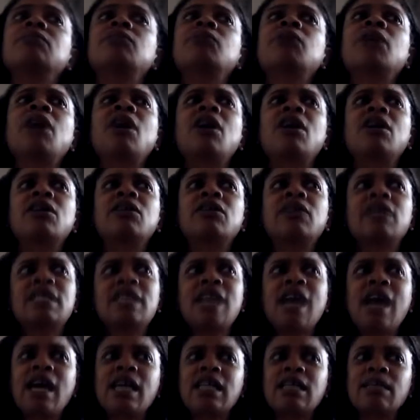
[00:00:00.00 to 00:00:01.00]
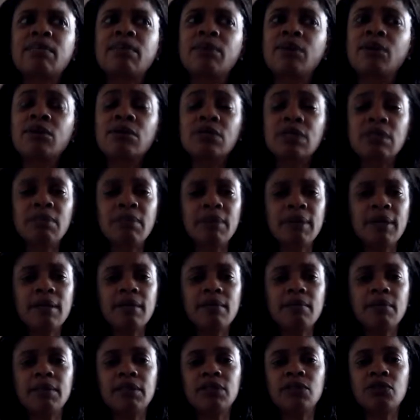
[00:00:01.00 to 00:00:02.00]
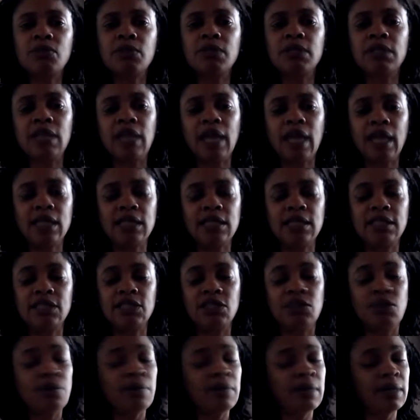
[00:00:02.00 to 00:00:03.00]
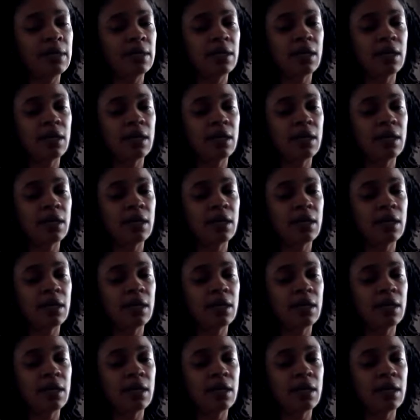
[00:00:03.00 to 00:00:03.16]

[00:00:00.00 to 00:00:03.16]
we all know that's how it's supposed to be, but do we actually do it?